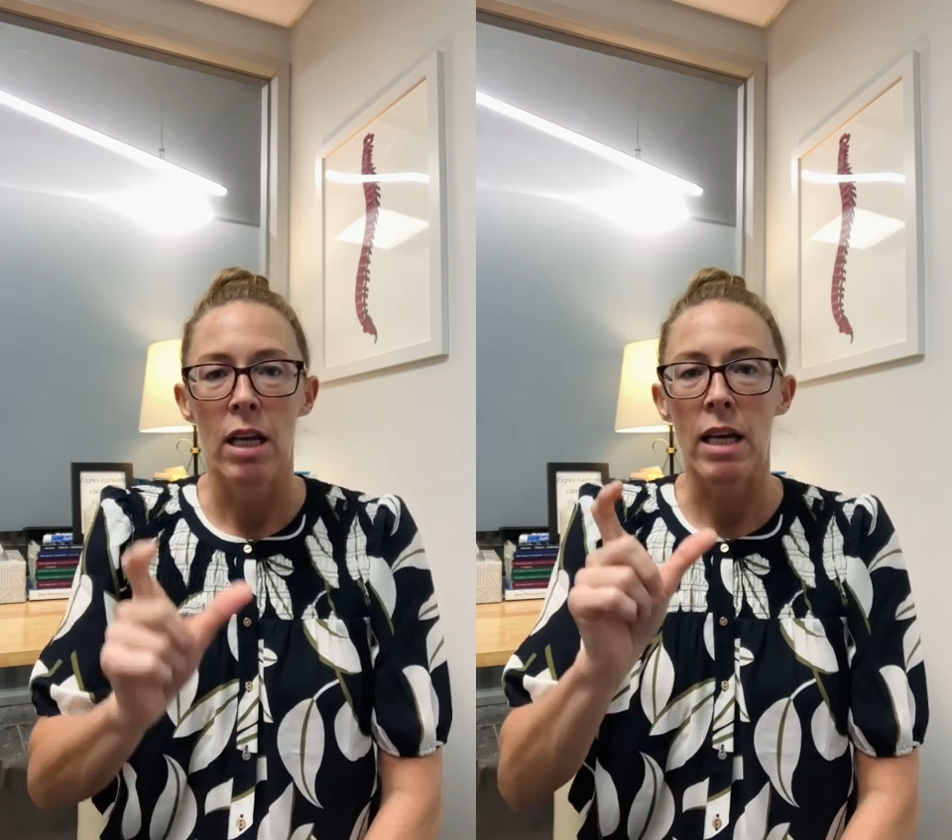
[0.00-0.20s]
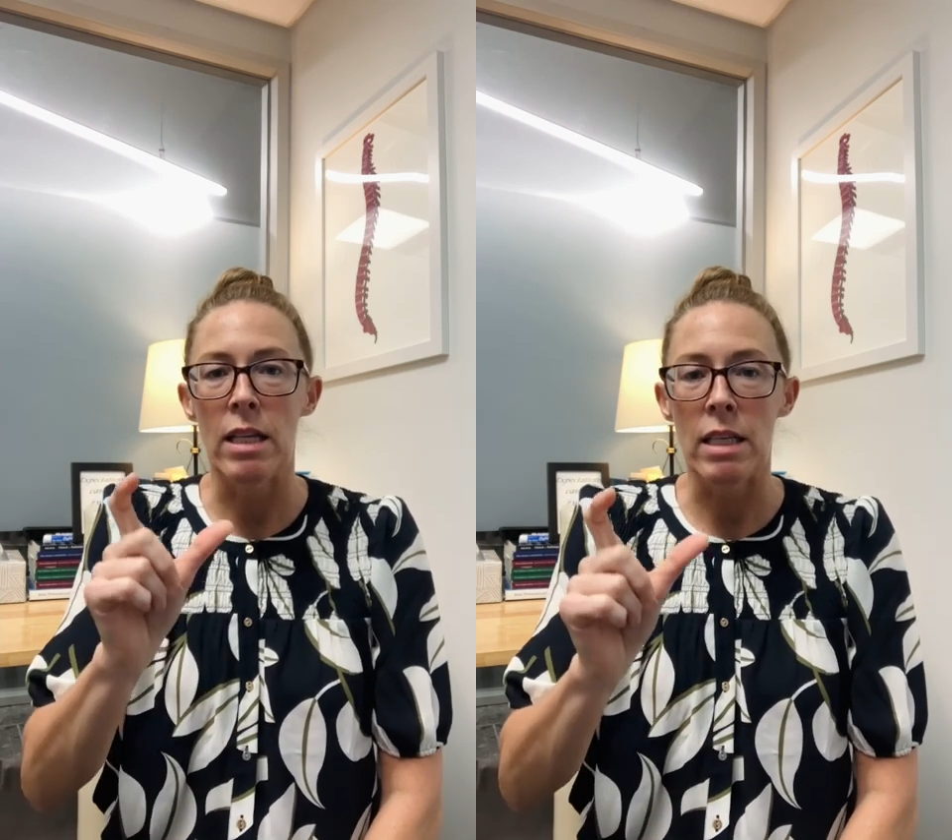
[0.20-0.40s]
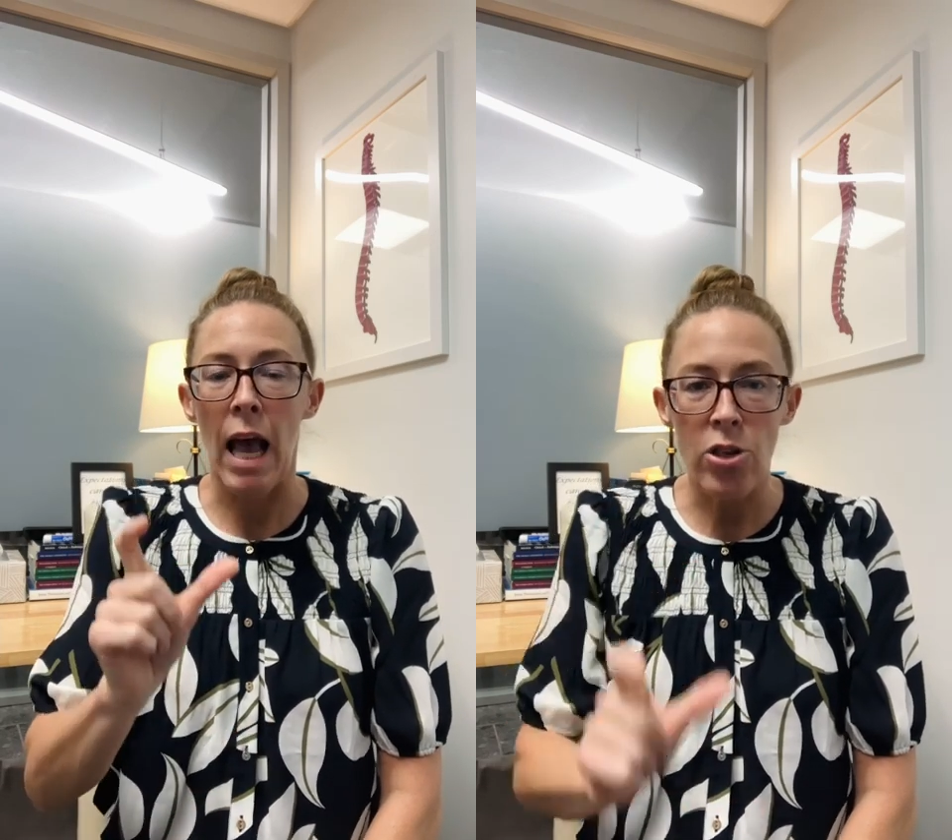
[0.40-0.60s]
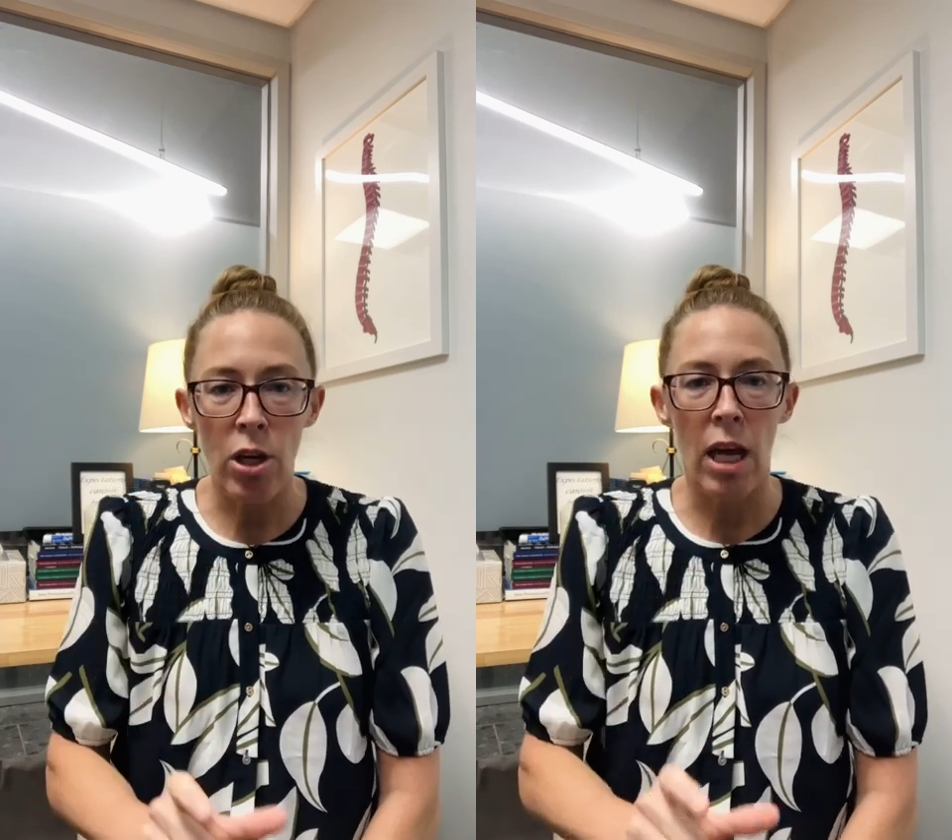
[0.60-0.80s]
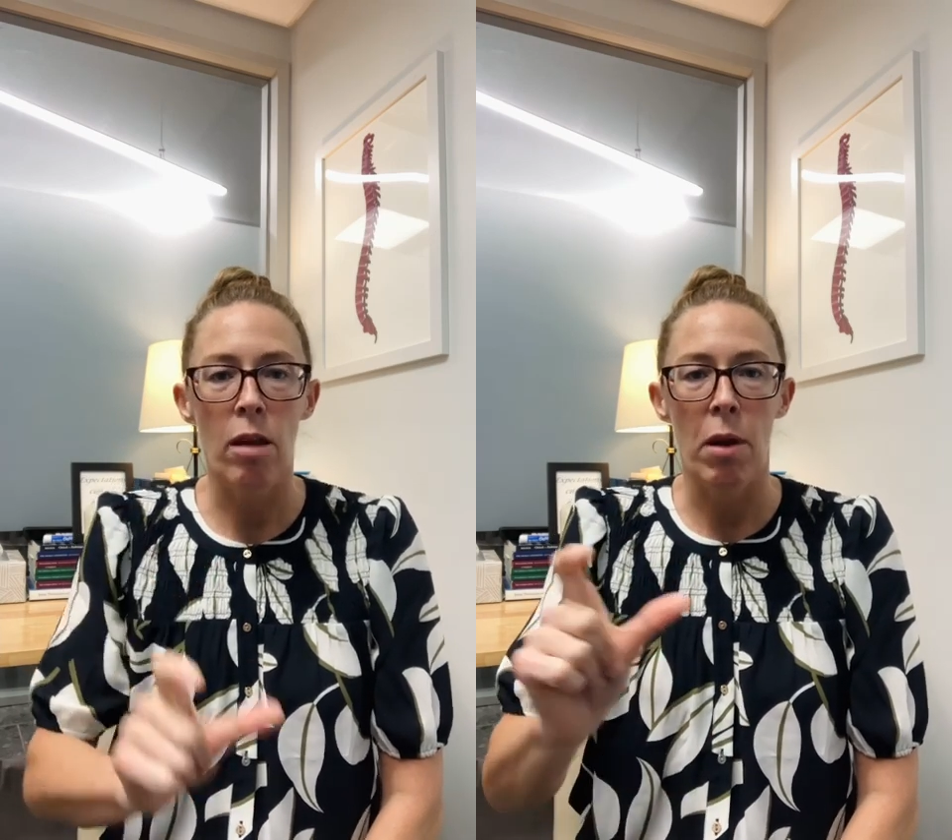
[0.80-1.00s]
is
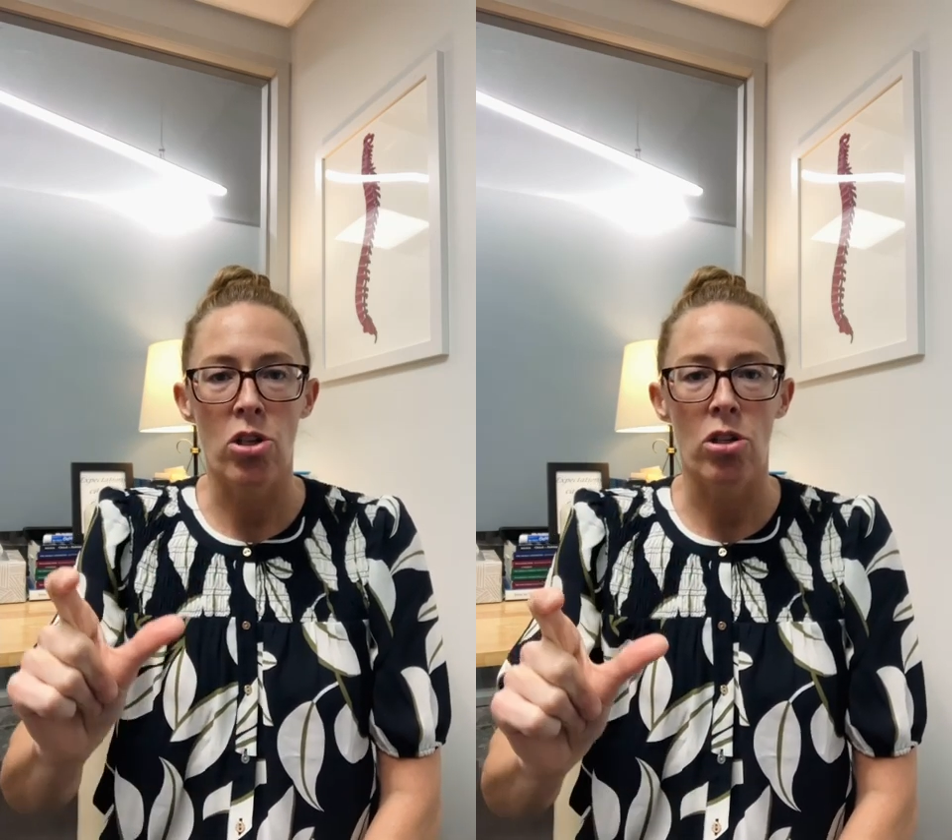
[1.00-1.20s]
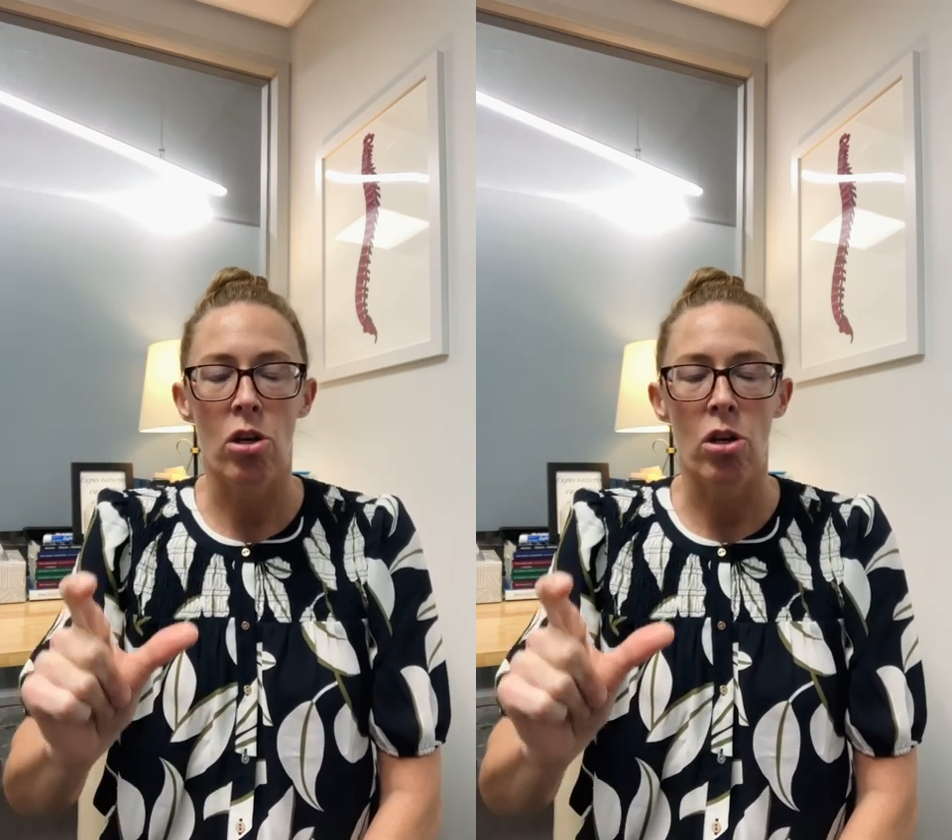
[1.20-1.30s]
educating patients